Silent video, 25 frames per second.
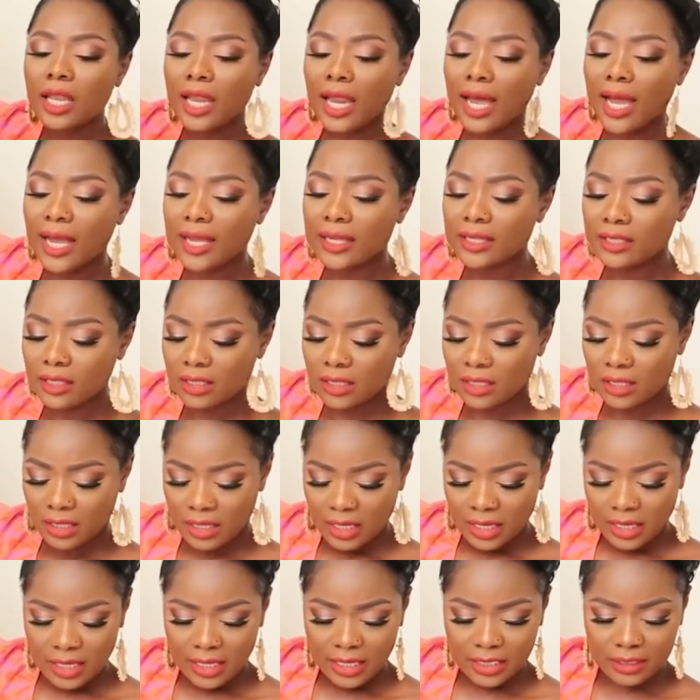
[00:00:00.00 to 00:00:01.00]
line.
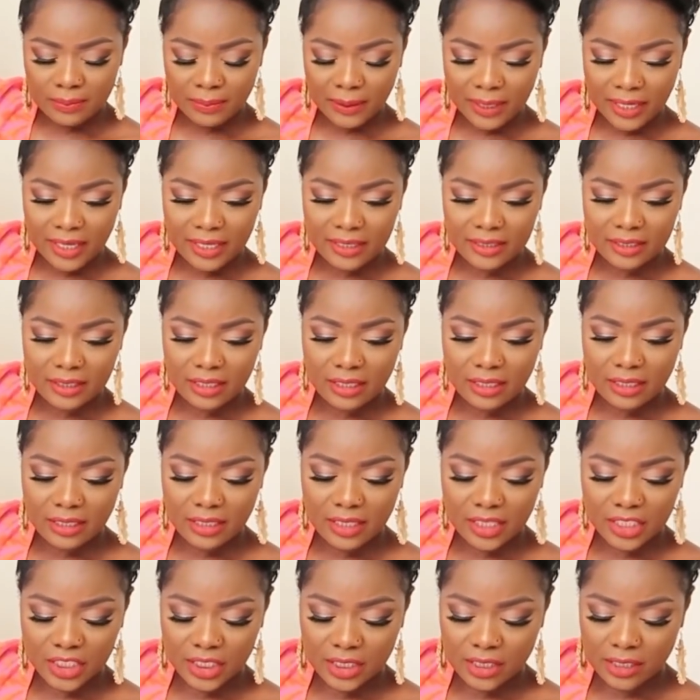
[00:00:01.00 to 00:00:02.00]
It's by the
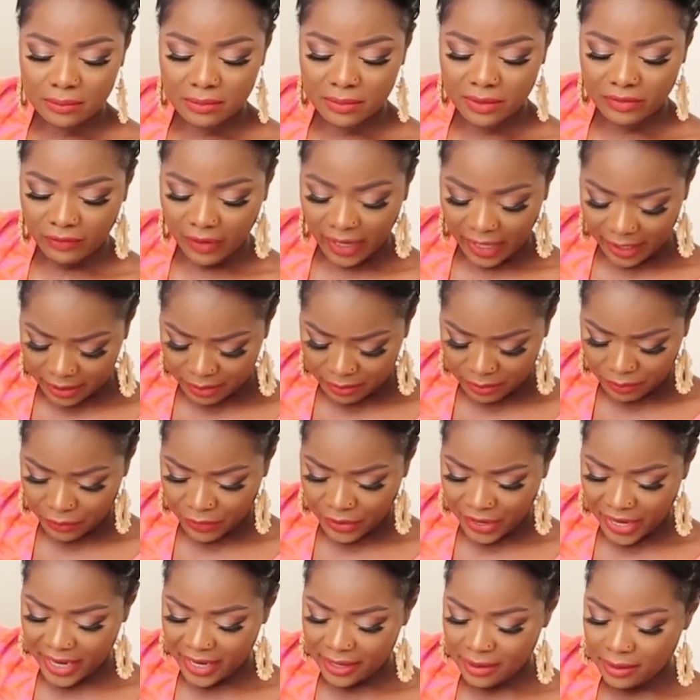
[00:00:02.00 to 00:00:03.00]
H&M Divider
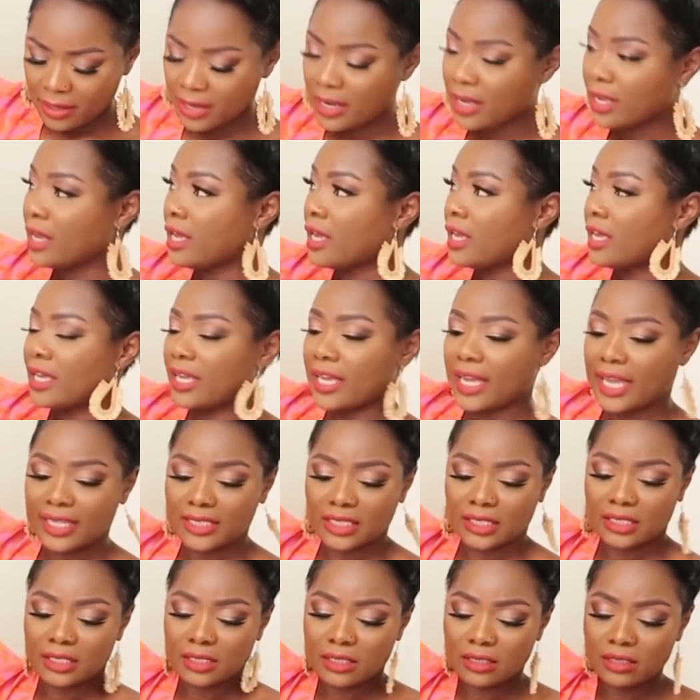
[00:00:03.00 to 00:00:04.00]
brand. It
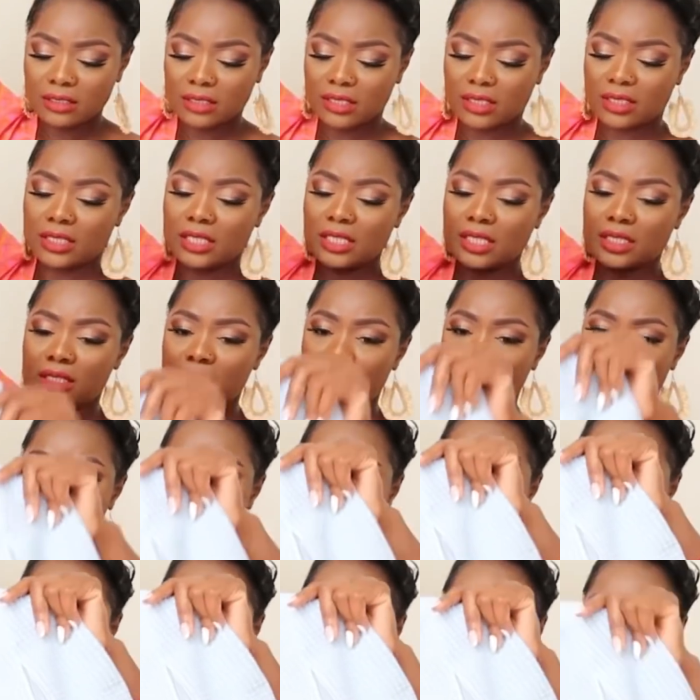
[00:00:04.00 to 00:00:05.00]
has a little slit on
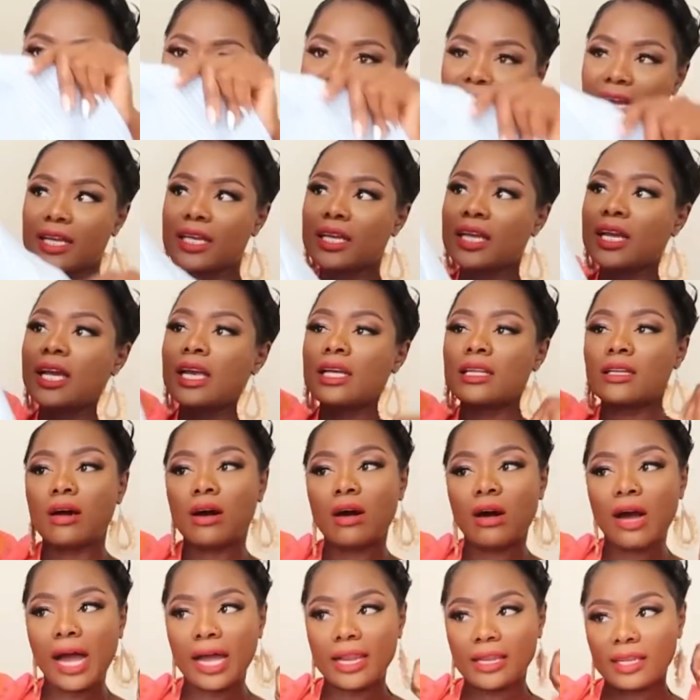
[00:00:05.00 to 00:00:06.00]
the side.
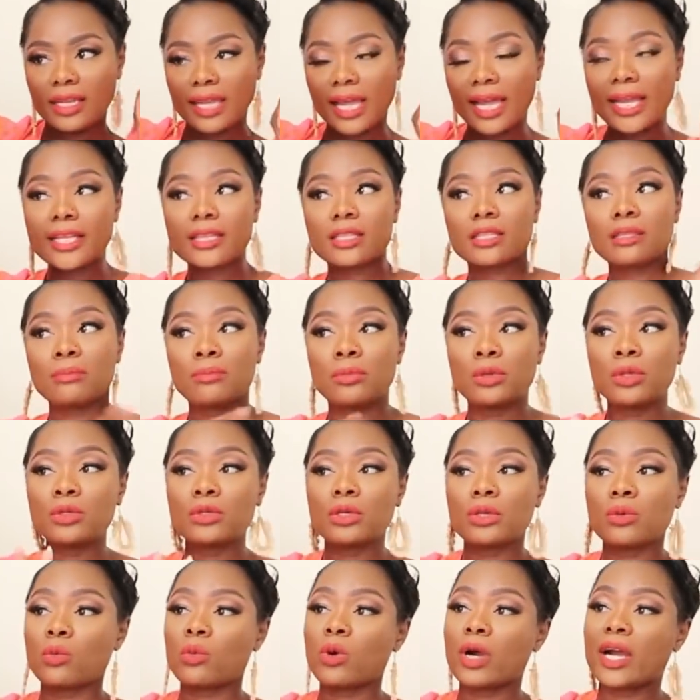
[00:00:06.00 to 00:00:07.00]
I like the blue
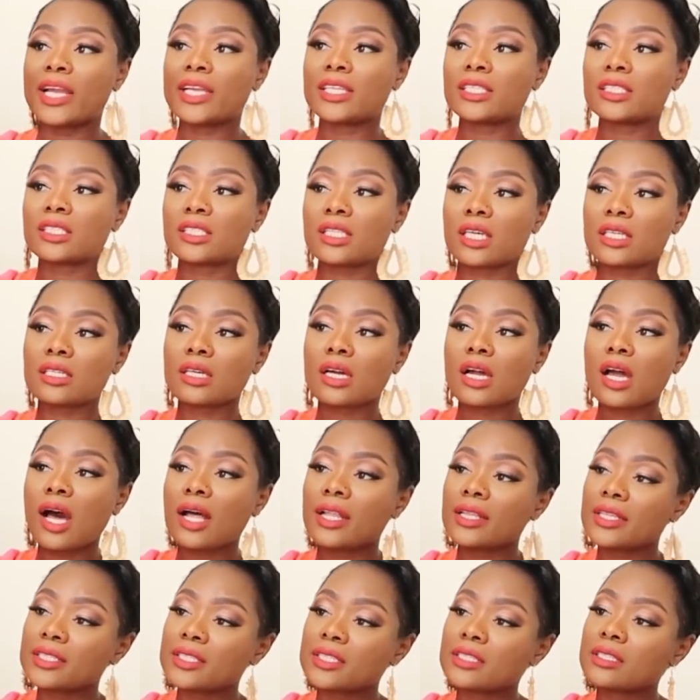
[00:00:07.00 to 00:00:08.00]
and white subtle
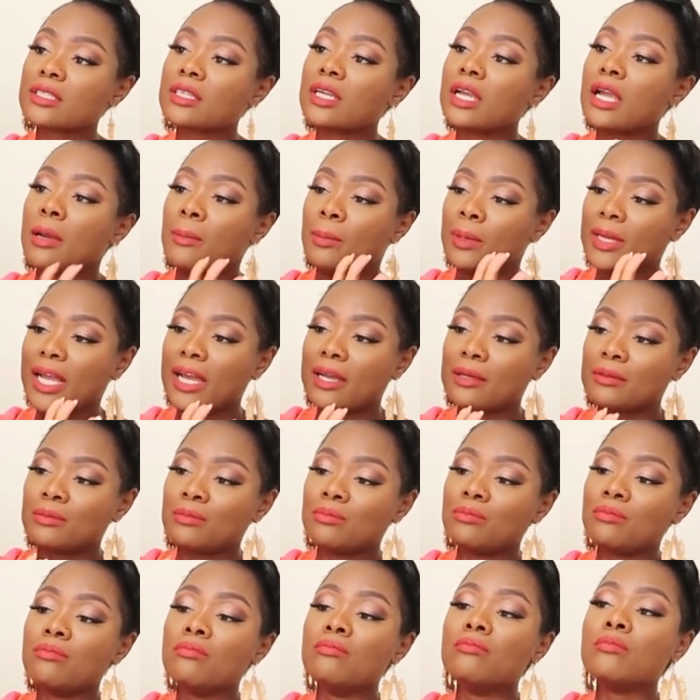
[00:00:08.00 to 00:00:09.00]
color, but I
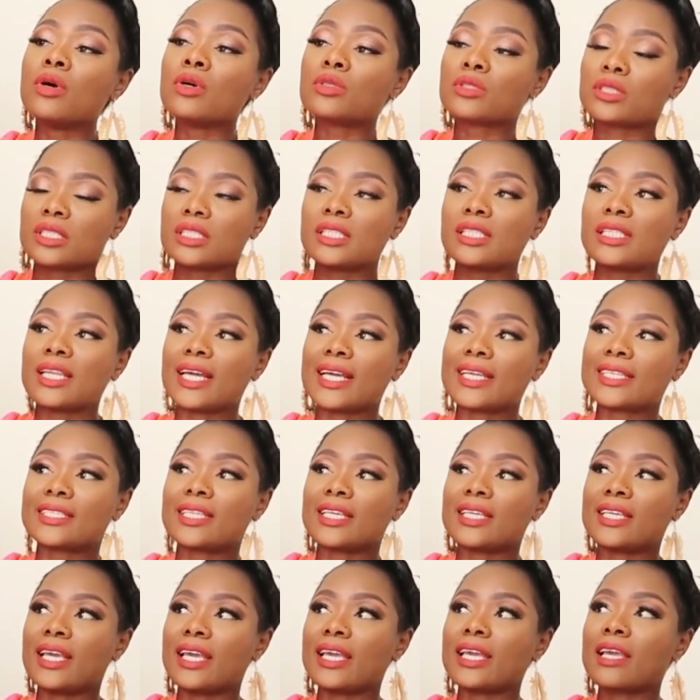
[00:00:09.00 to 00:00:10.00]
mostly like
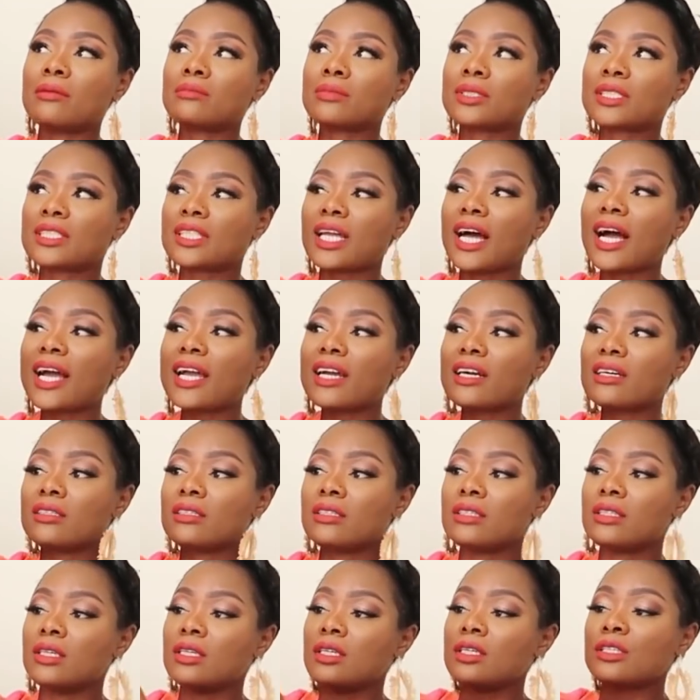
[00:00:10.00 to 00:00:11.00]
the gingham style.
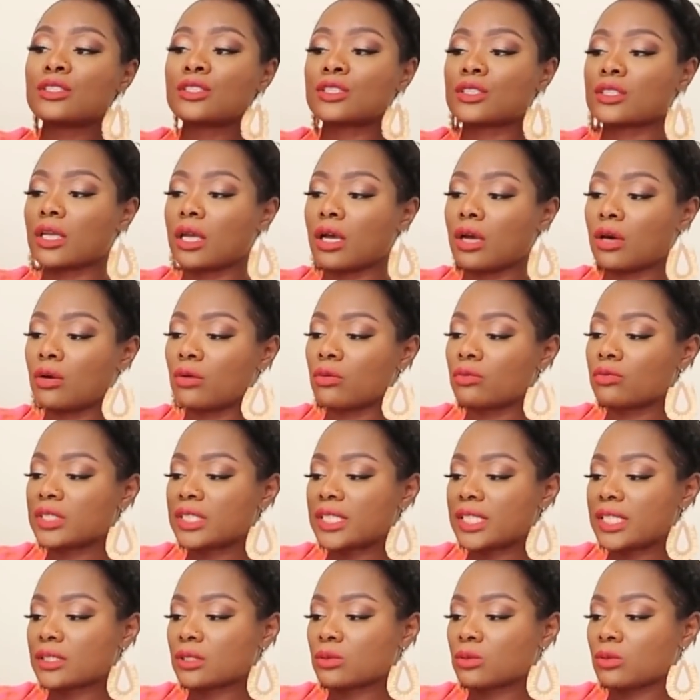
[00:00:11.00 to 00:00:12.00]
So with
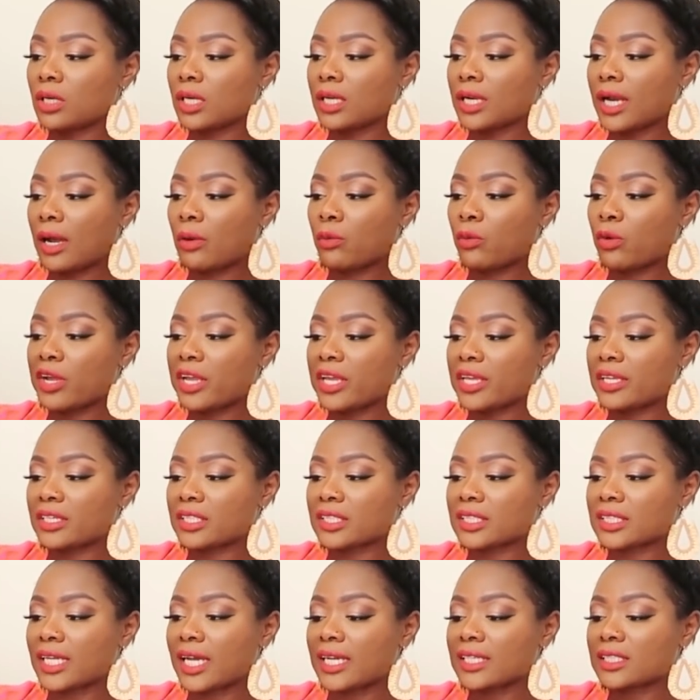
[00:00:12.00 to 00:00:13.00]
this one, I went in a
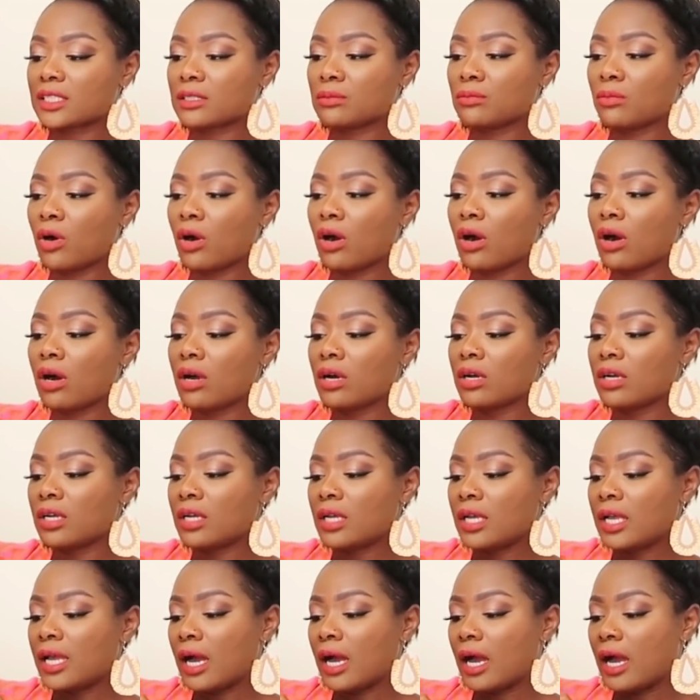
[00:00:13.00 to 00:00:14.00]
size small,
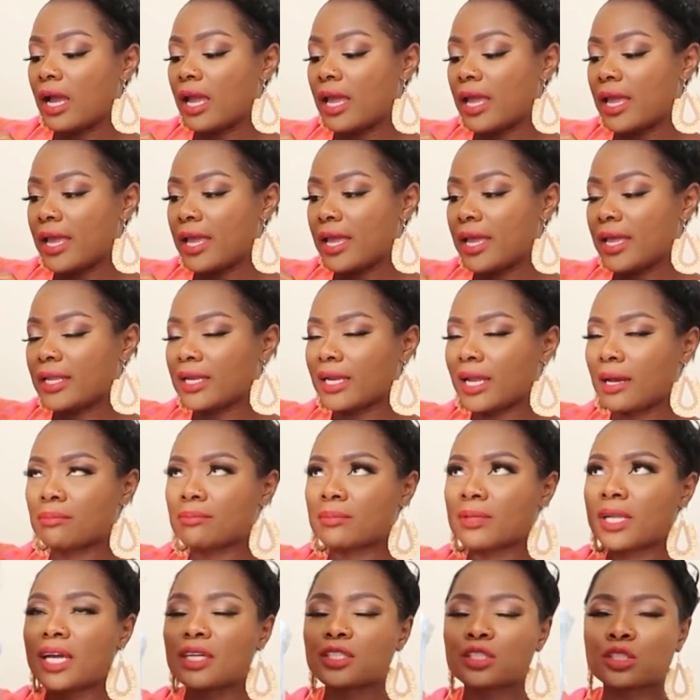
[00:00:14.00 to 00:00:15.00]
and
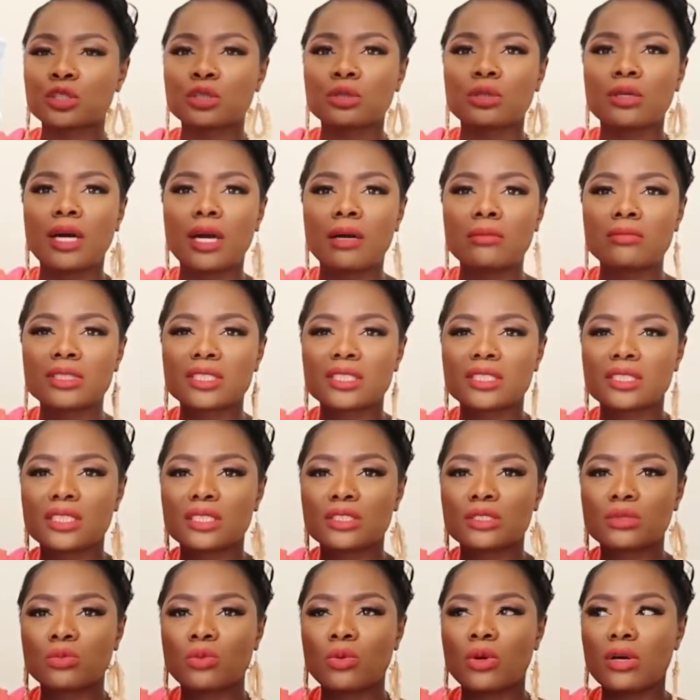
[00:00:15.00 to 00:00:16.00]
I'm not sure how much
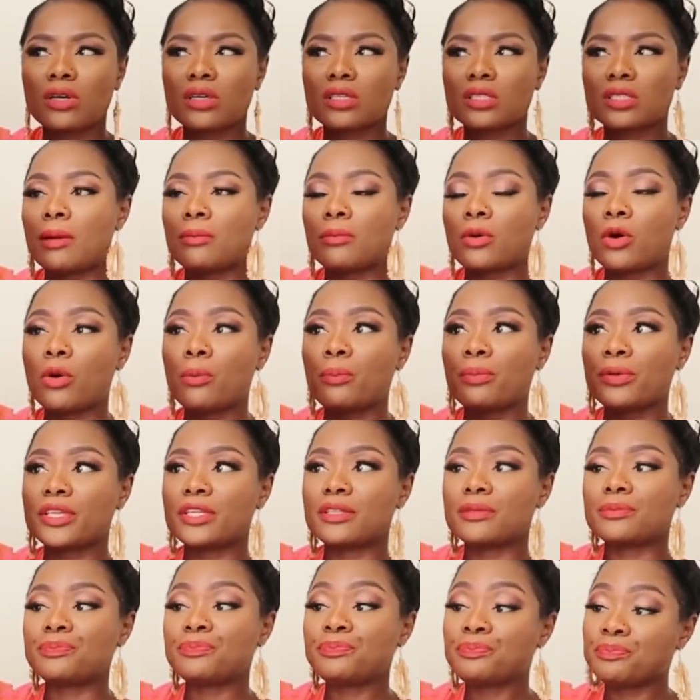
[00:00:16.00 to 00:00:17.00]
this was. I'm
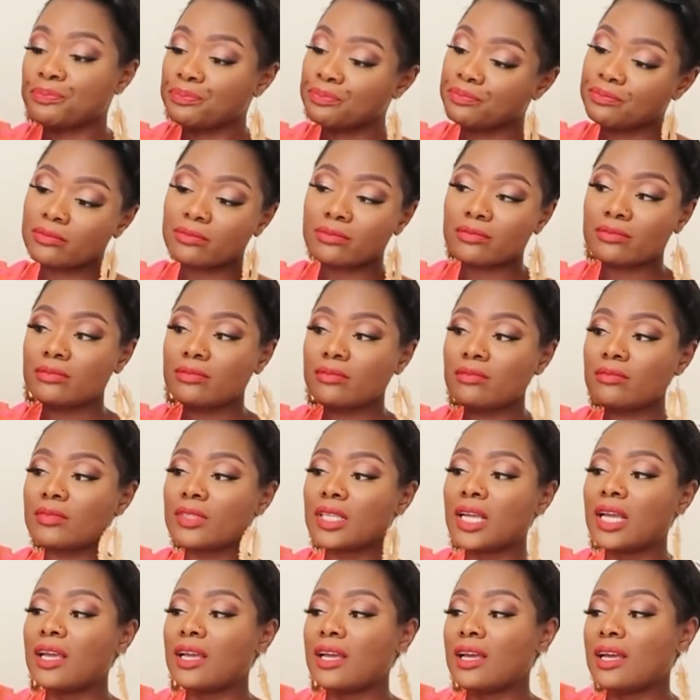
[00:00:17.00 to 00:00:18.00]
hoping,
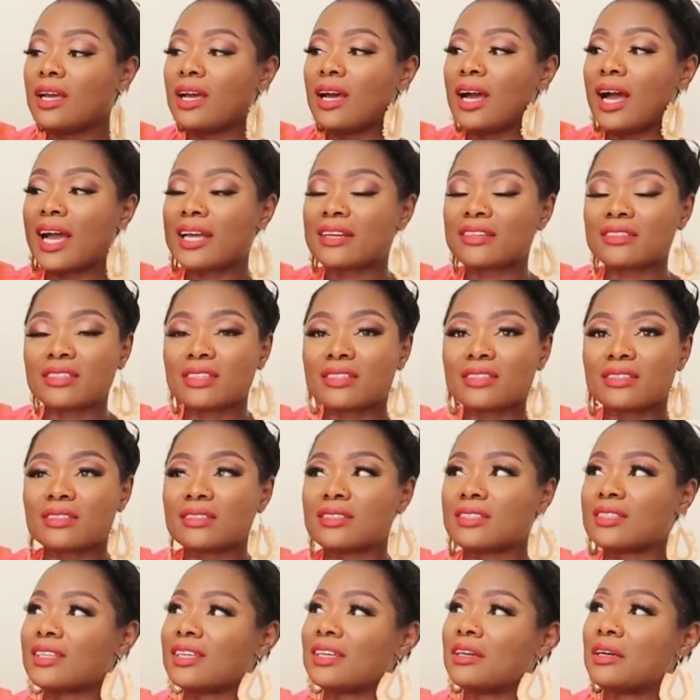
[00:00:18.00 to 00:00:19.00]
I don't know.
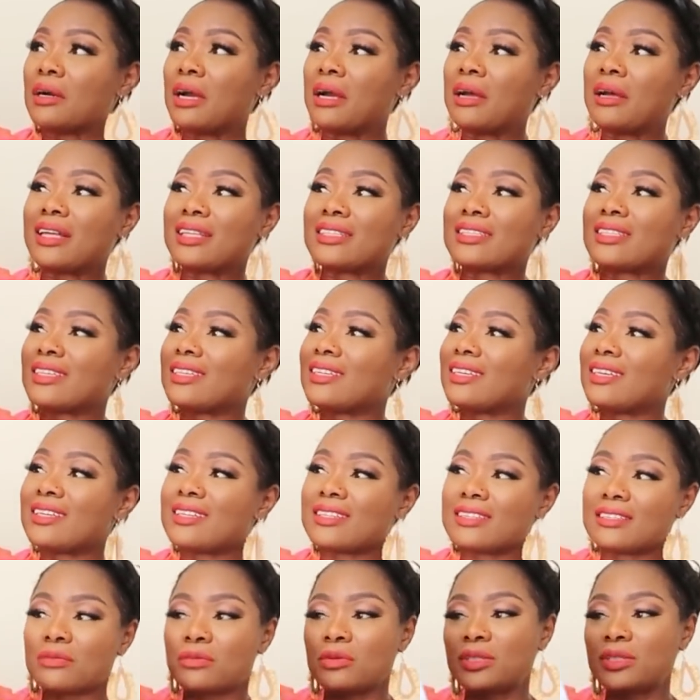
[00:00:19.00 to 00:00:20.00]

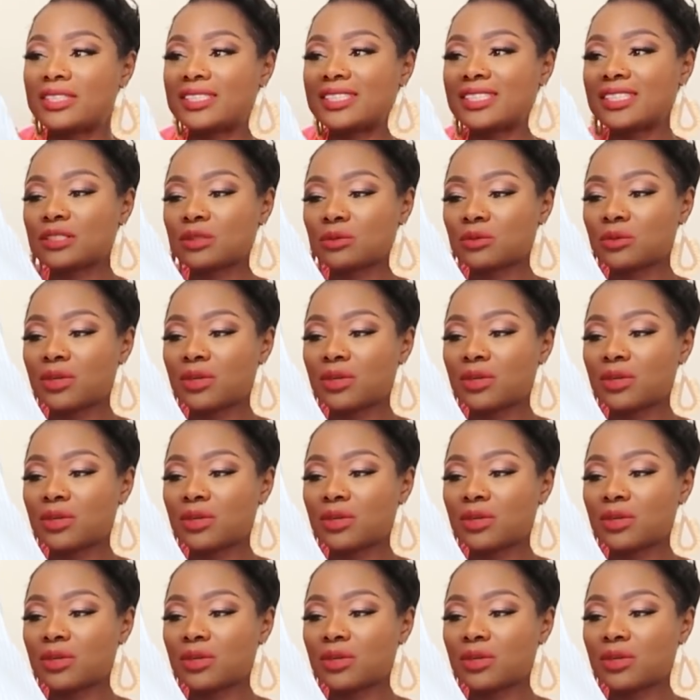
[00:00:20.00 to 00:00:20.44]
With this